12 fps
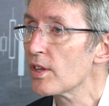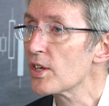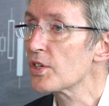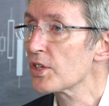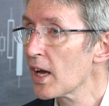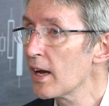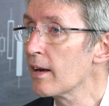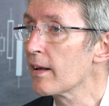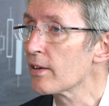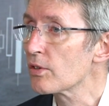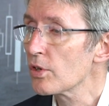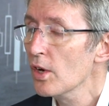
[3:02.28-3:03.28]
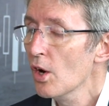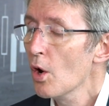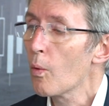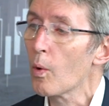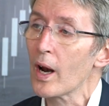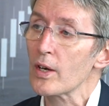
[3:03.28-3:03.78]
this tailings,
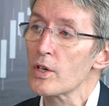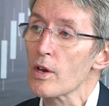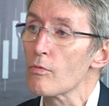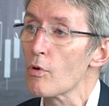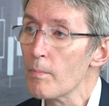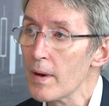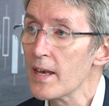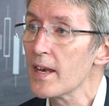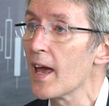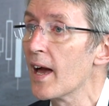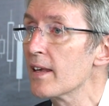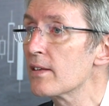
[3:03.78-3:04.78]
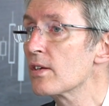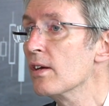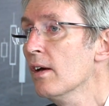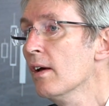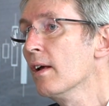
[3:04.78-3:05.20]
we'll actually remediate